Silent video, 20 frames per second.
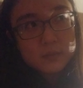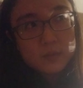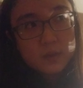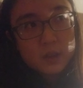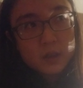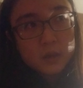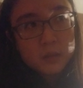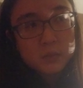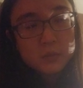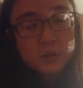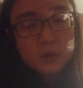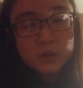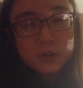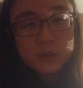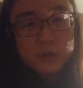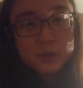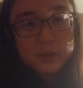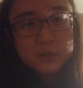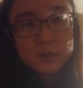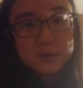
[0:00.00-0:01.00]
I'm not
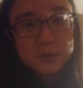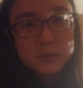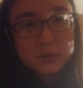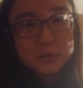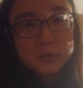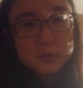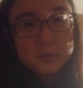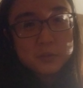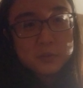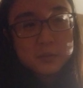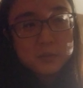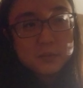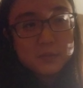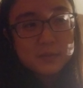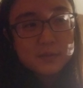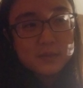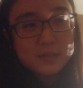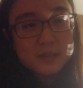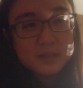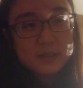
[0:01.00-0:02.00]
going to,
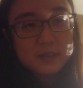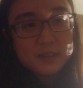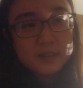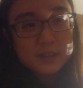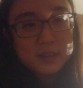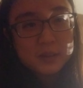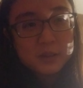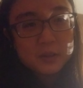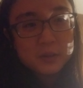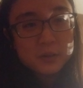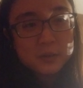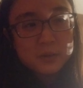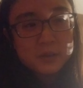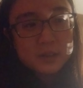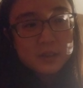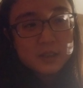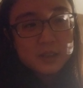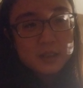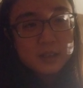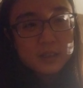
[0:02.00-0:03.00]
you know,
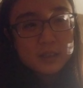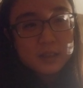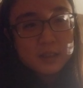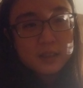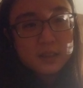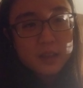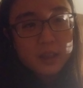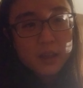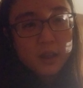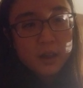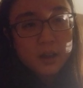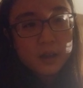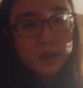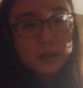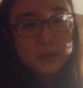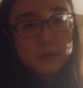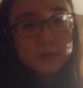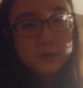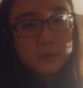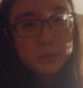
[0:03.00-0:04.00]

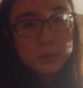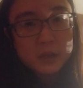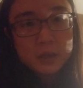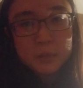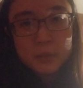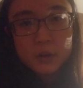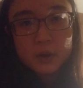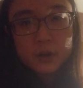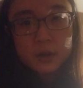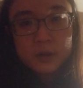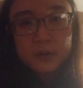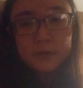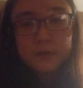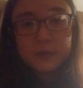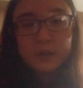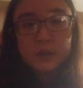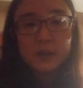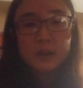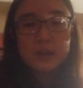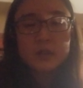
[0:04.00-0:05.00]
hide from any part of
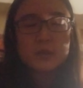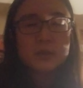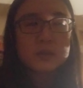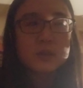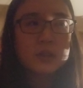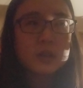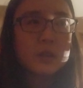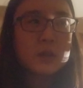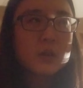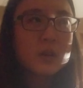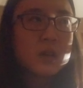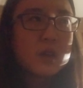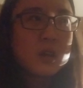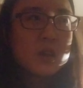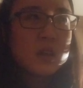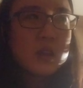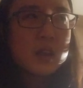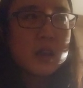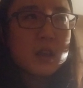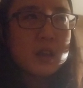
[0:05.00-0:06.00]
it. I don't think
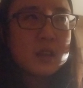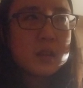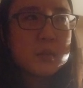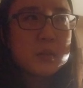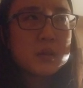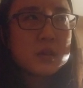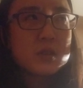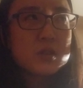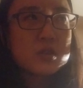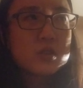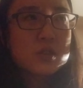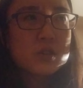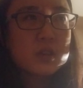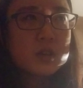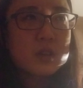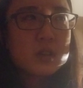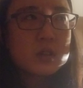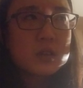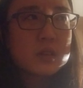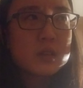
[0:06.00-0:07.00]
anybody
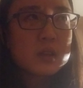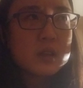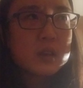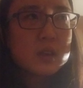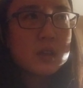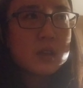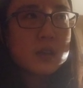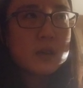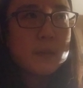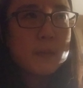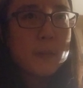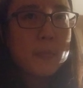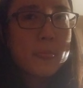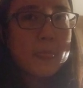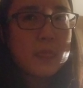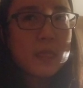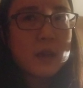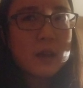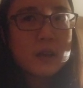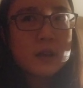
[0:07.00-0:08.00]
should.
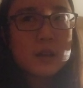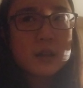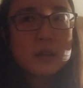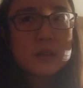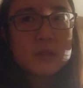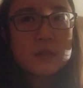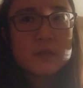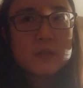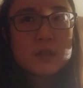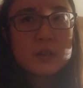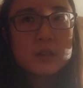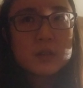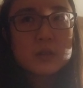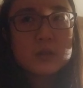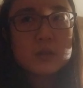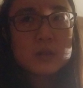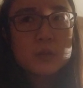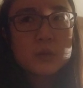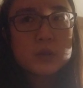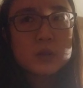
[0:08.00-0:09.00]
That kind of thing to
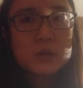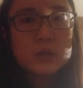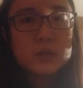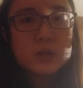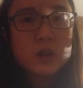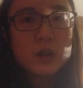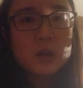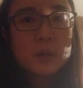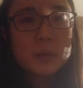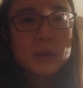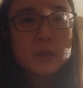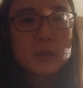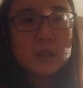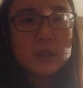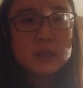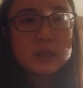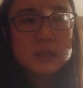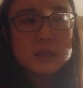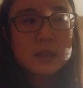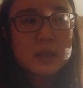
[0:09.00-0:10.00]
say, we don't talk about
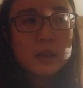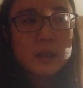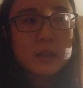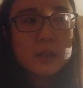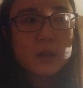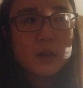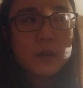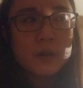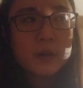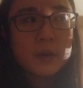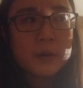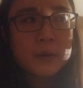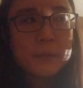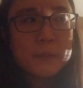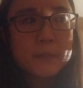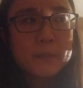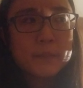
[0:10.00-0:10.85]
things that are